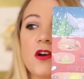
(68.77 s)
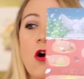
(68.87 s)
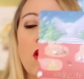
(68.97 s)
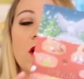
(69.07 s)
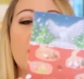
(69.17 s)

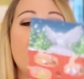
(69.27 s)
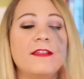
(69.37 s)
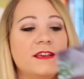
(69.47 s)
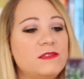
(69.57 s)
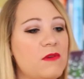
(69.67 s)
card.
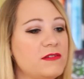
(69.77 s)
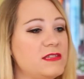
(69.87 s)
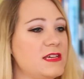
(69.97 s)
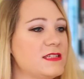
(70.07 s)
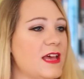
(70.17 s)
This
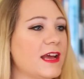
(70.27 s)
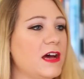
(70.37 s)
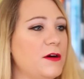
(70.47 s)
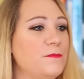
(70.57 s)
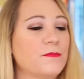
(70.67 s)
month is like
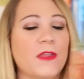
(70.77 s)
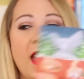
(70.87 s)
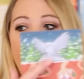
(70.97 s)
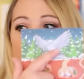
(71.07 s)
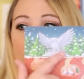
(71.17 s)
a
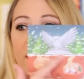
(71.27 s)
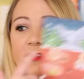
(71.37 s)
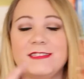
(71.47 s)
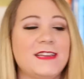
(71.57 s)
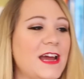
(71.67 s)

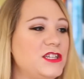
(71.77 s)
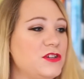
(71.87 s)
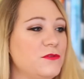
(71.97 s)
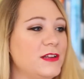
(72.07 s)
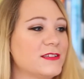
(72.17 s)
Owlcrate
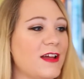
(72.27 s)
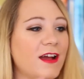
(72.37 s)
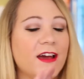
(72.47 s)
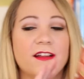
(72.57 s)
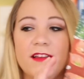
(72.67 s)
statue, and it's
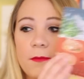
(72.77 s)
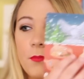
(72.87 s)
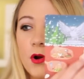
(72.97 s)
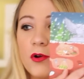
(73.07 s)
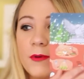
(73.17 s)
got kind of like
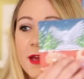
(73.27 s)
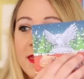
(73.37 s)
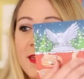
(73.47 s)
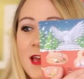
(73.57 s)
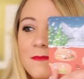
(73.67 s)
burrowing
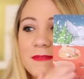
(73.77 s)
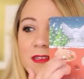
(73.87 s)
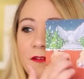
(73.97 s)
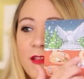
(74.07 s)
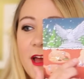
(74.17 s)

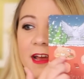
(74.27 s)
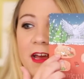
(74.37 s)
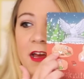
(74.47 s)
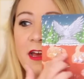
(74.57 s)
themes of like